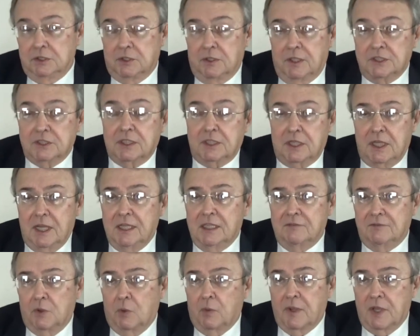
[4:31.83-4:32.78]
so that's
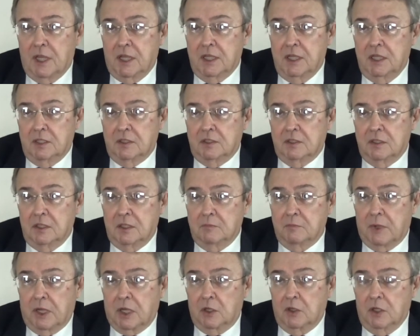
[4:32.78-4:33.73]
kind of the way I hit
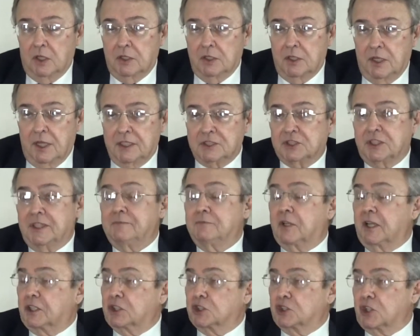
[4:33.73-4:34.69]
uh, Maryland, and that
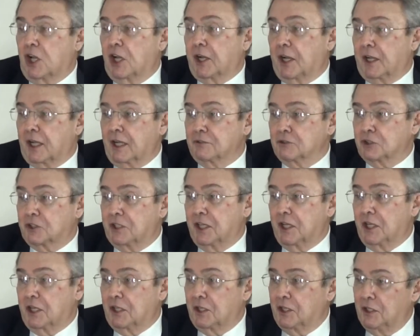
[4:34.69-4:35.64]
seemed exotic. I was
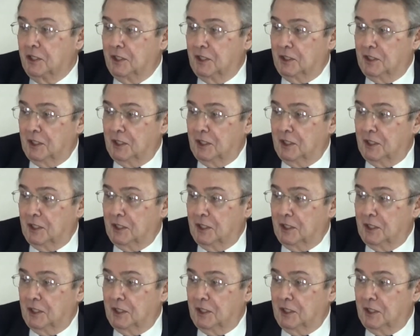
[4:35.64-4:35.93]
getting